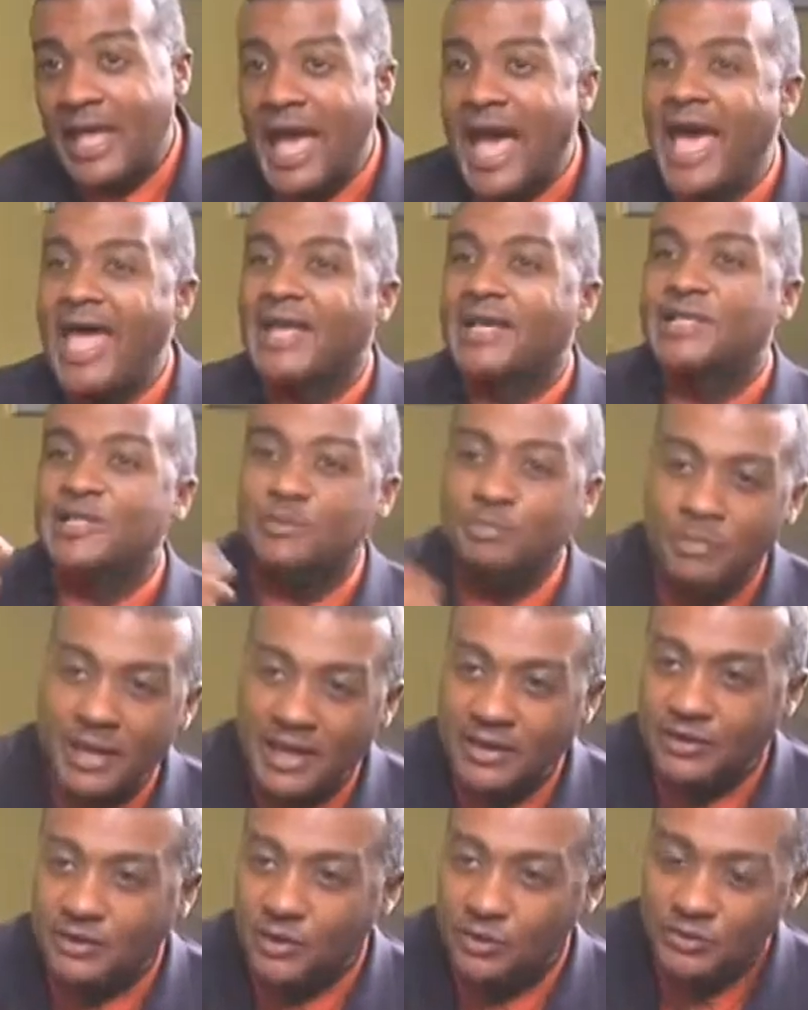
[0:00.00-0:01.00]
I
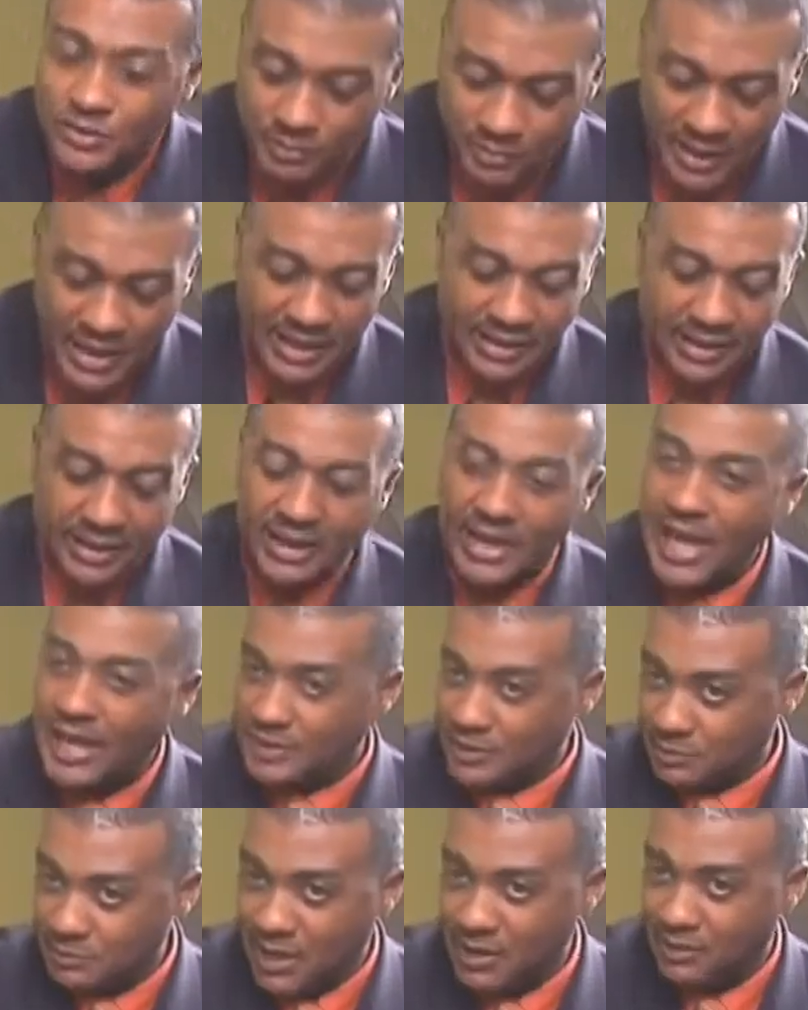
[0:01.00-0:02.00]
expect you to make
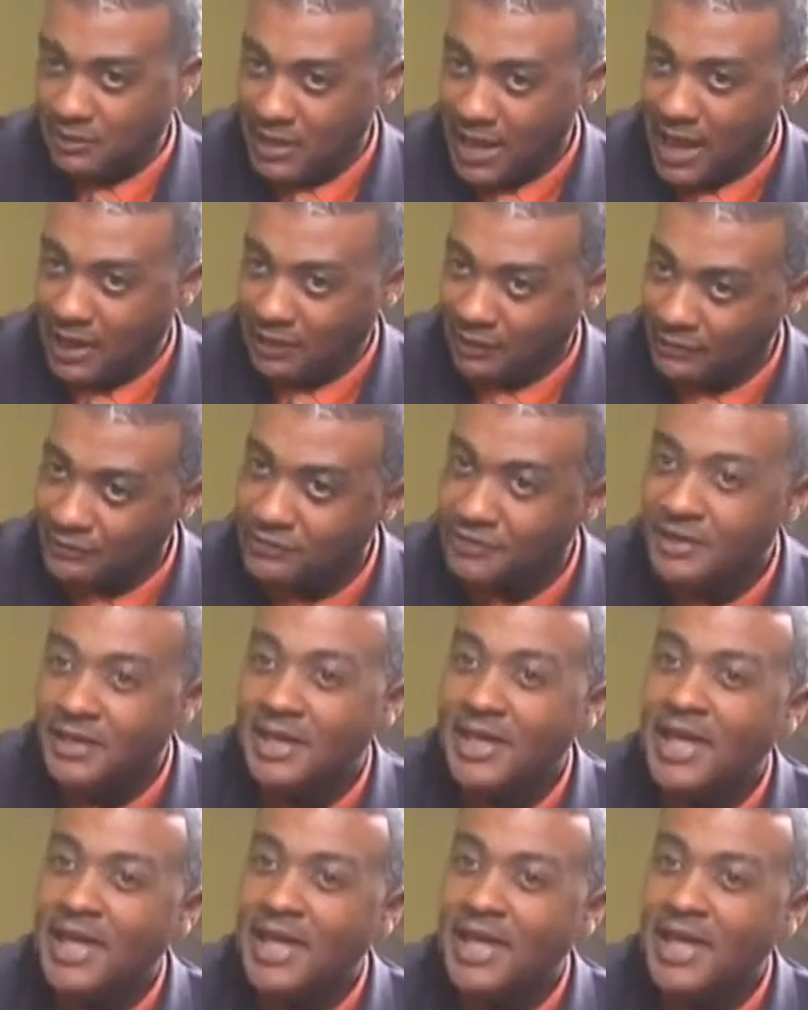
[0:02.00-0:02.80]
X amount of dollars.